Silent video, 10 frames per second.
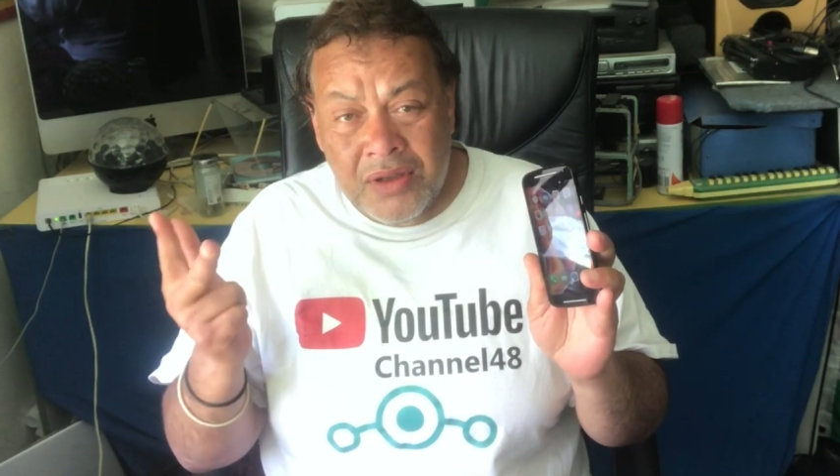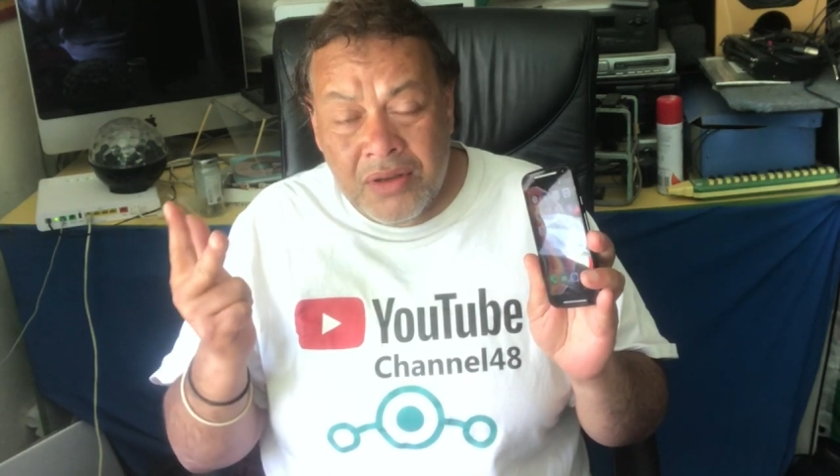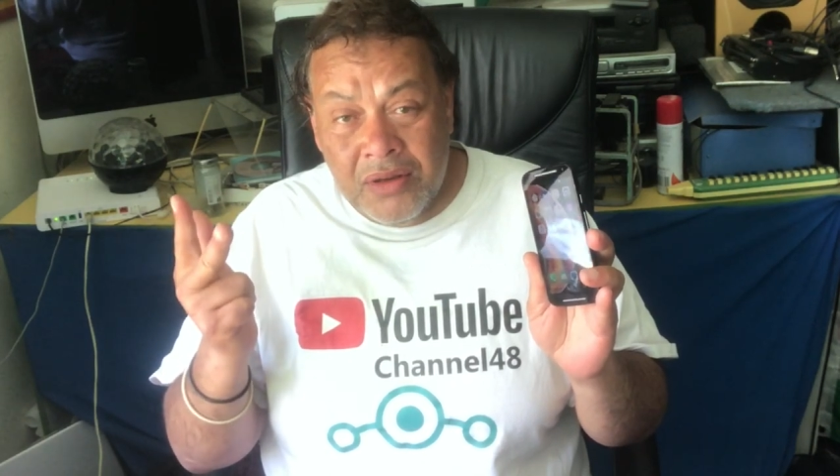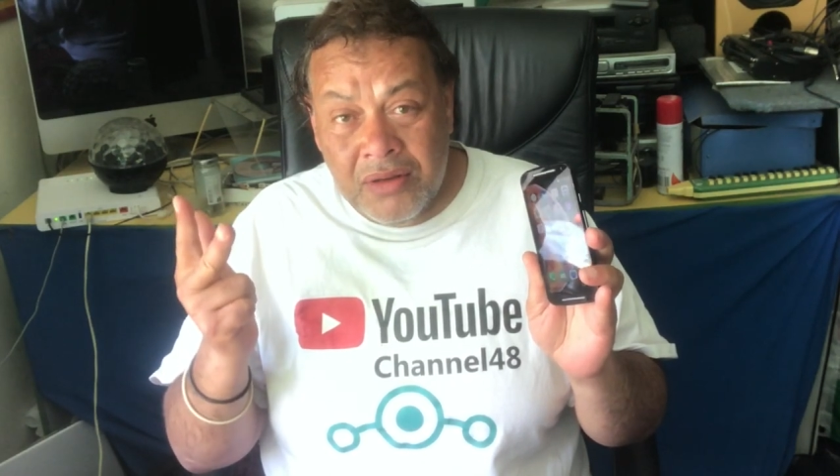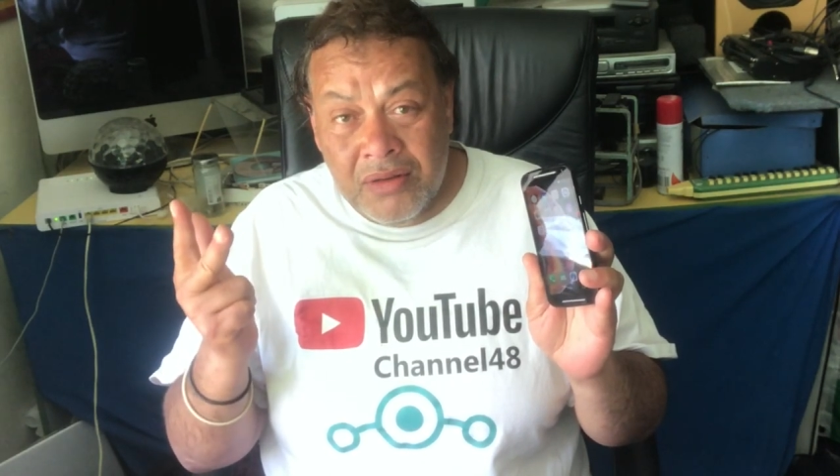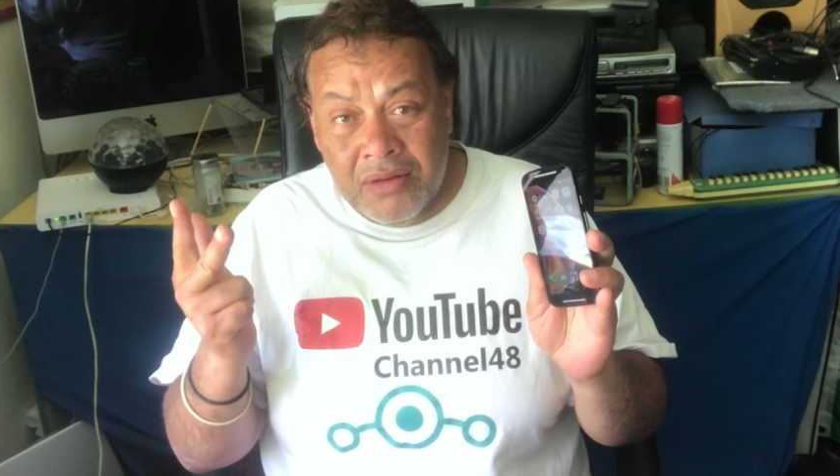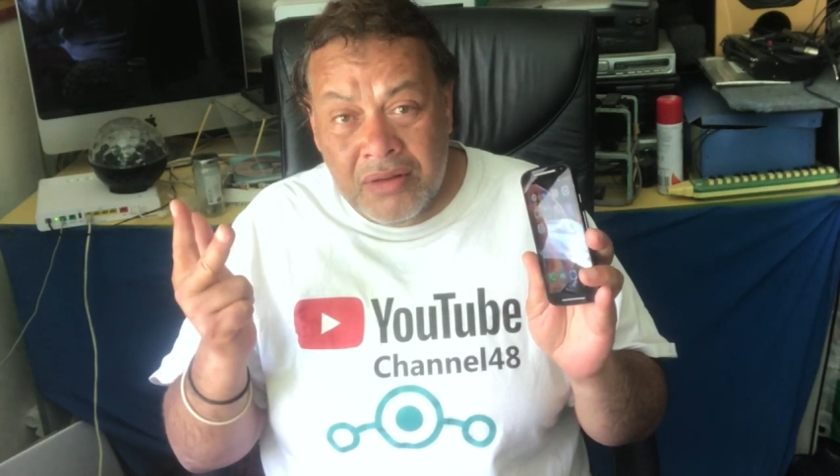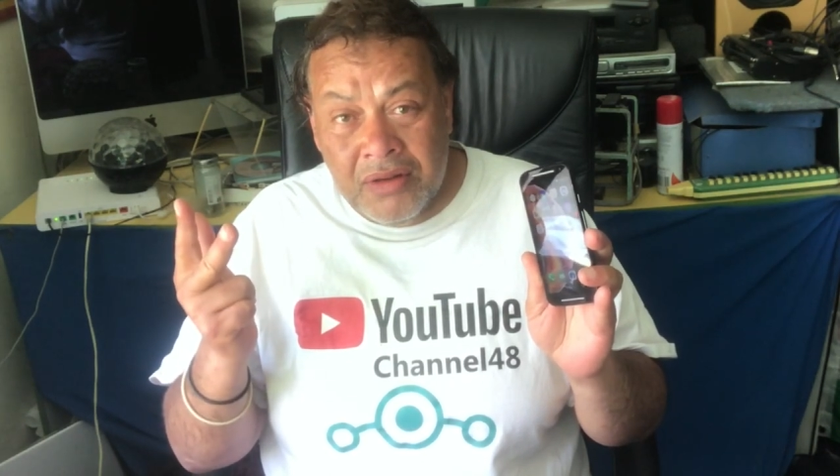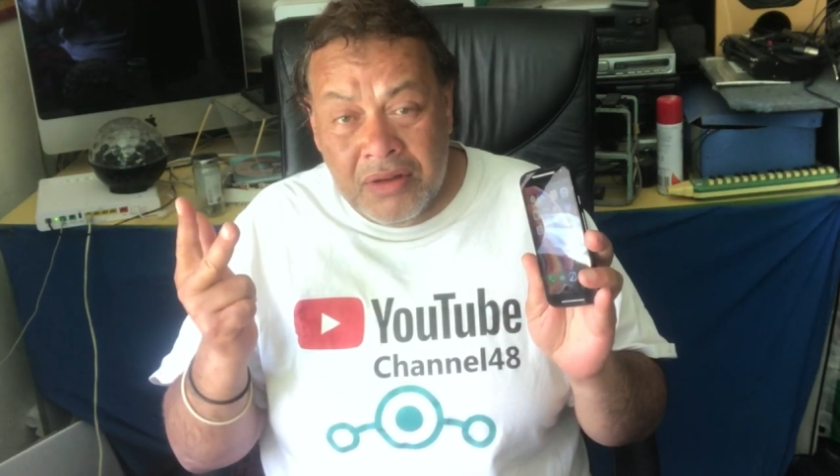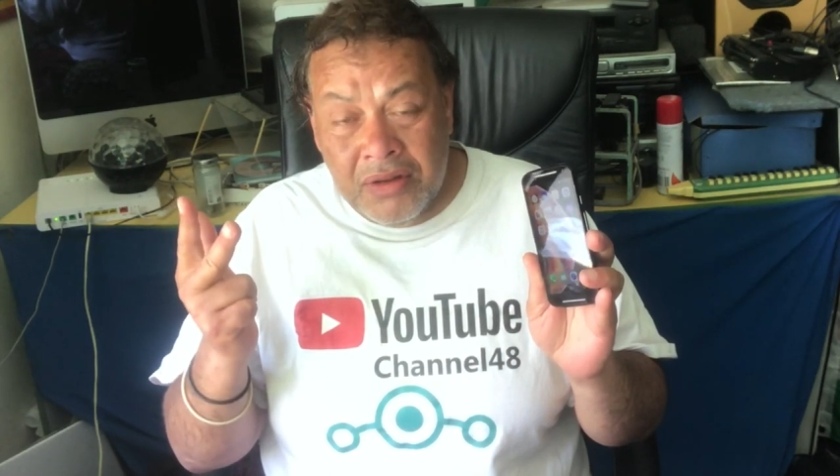You know,
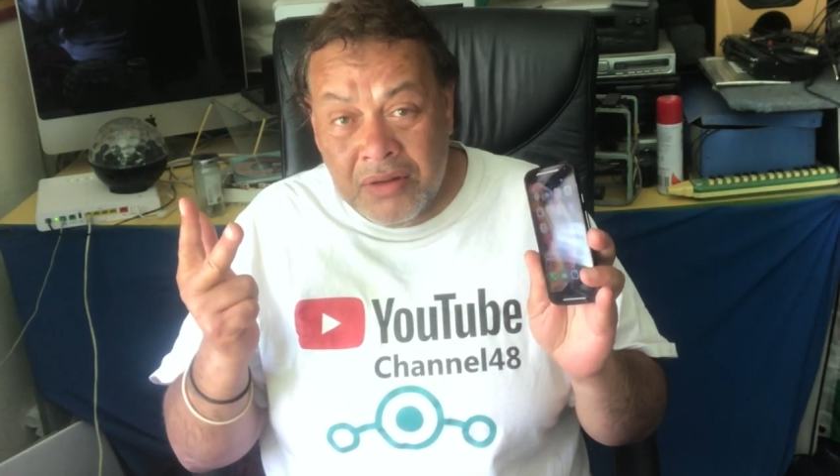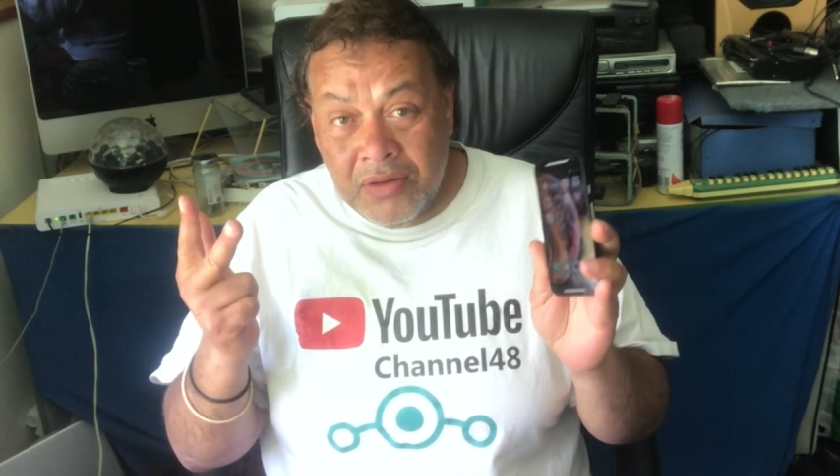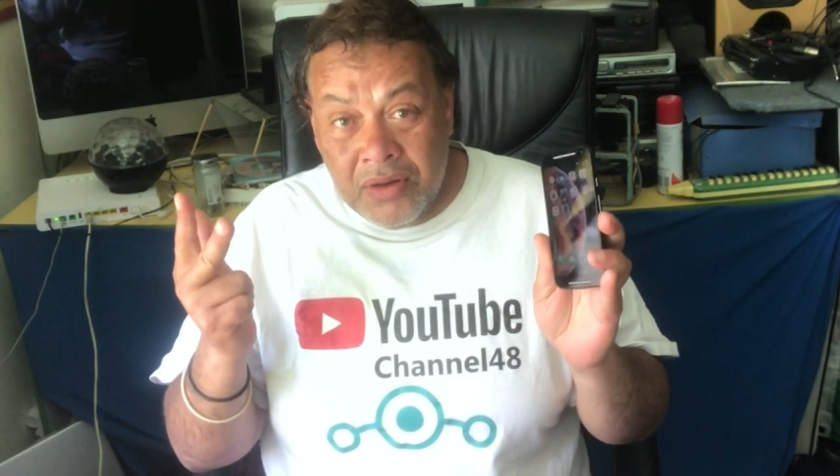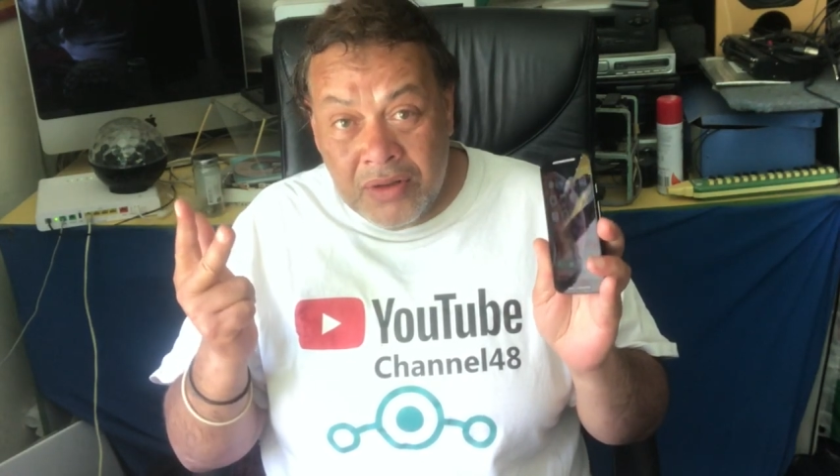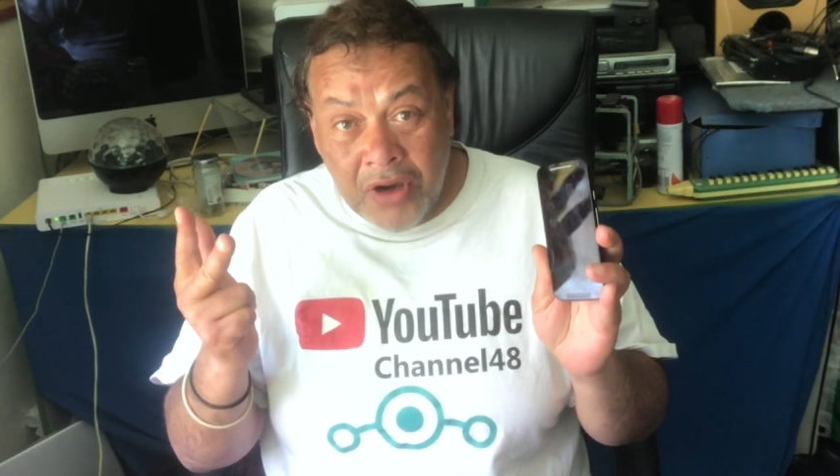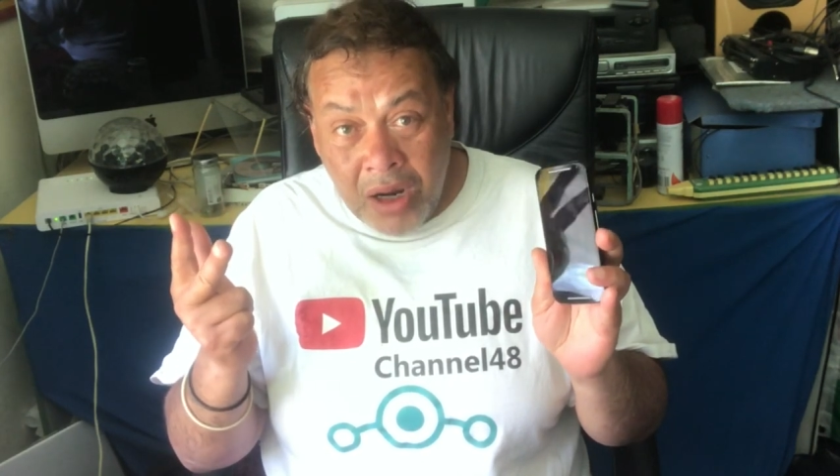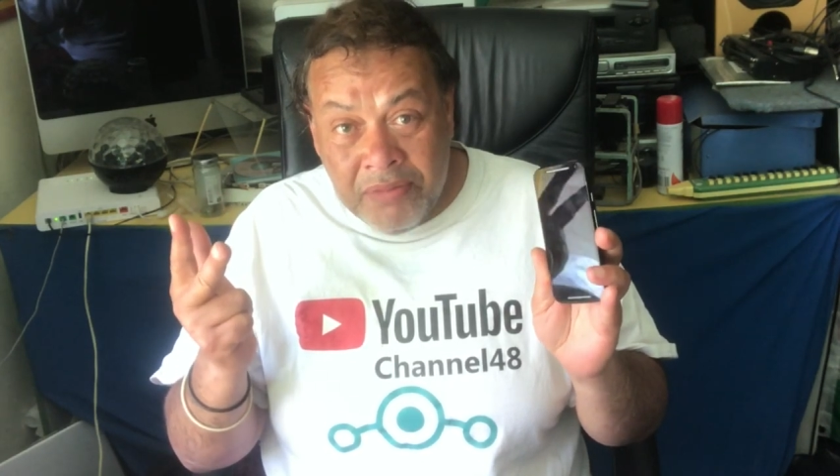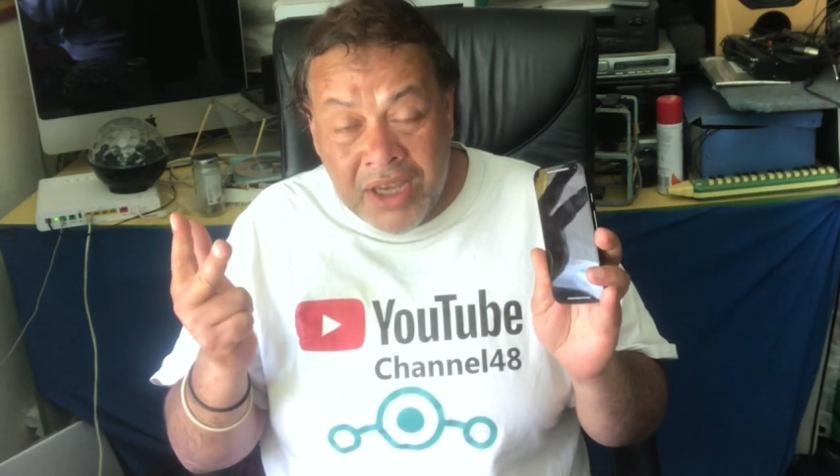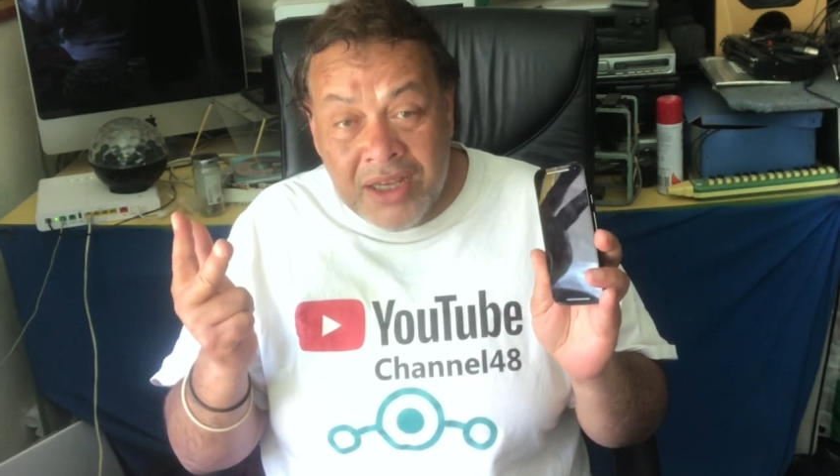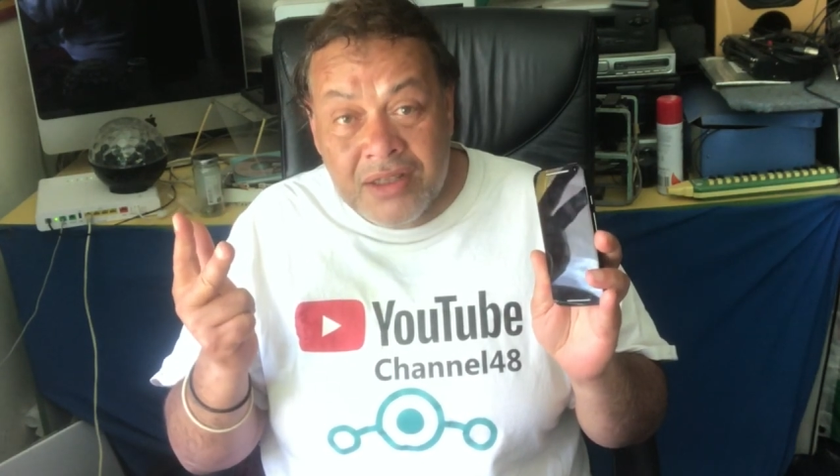
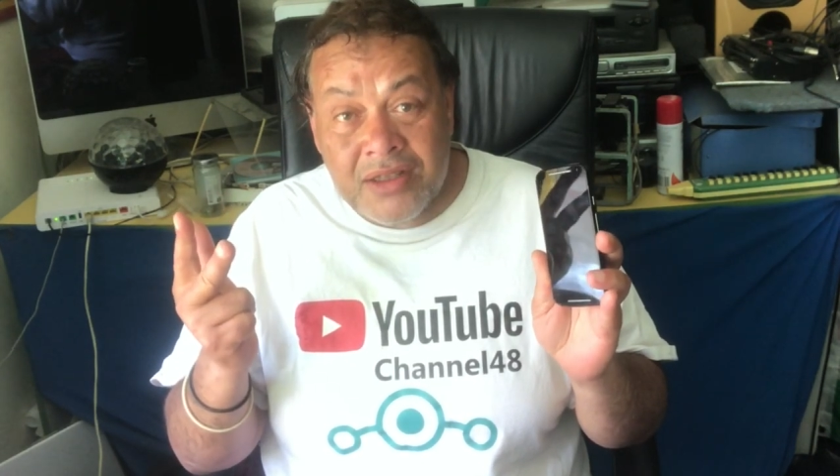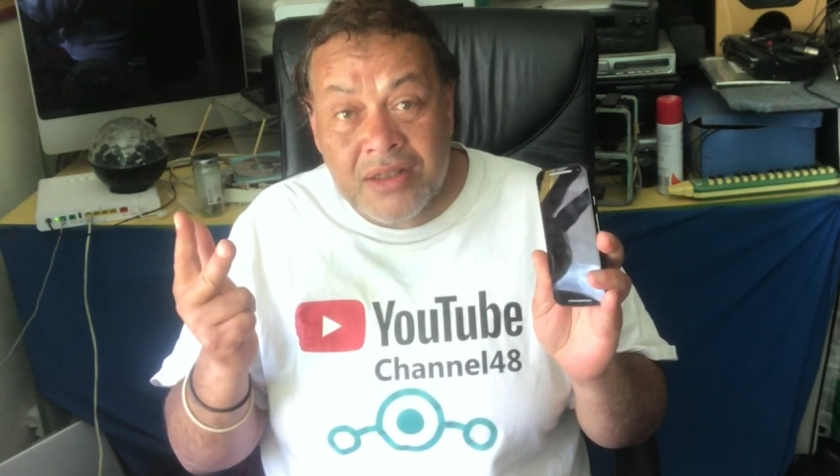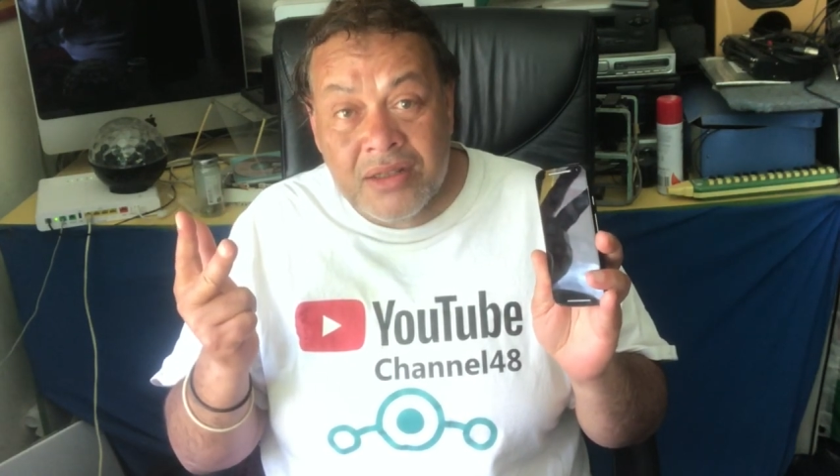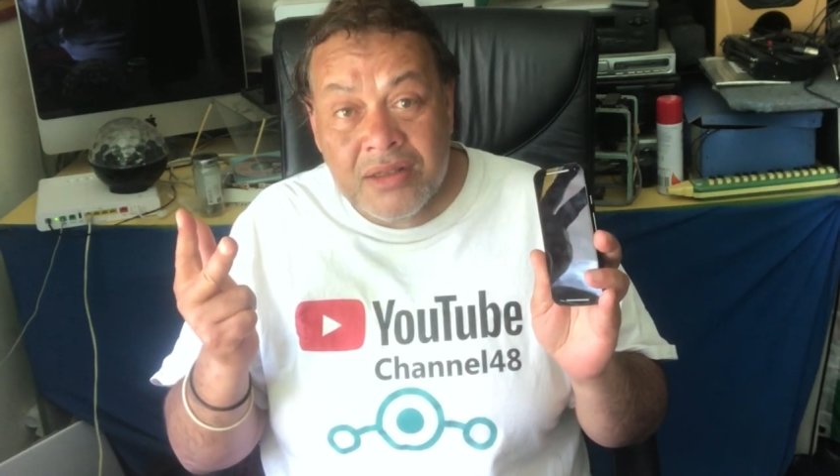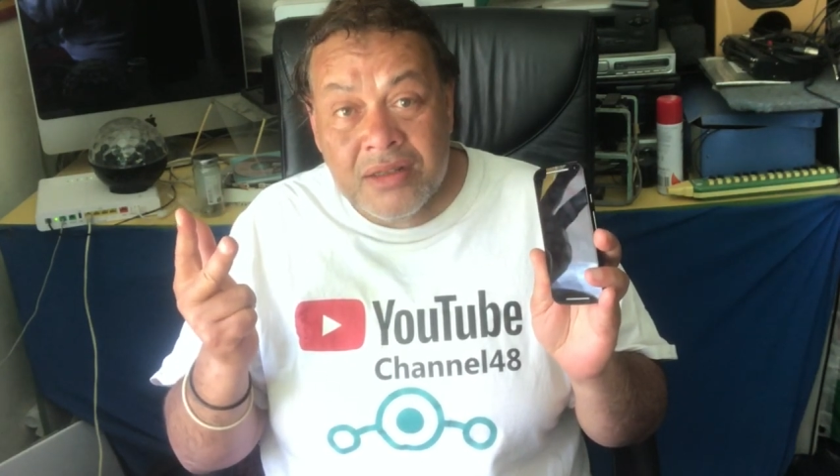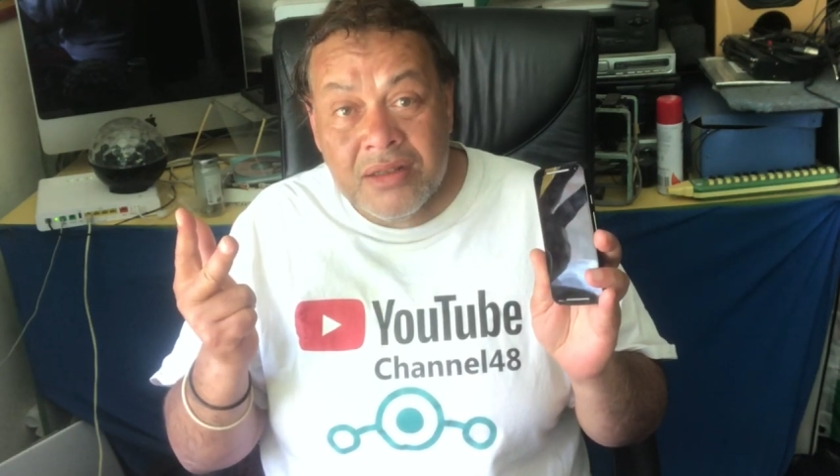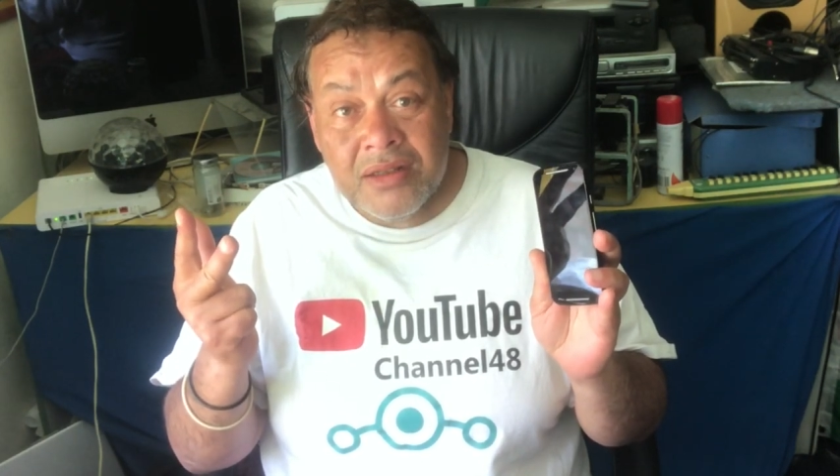updates,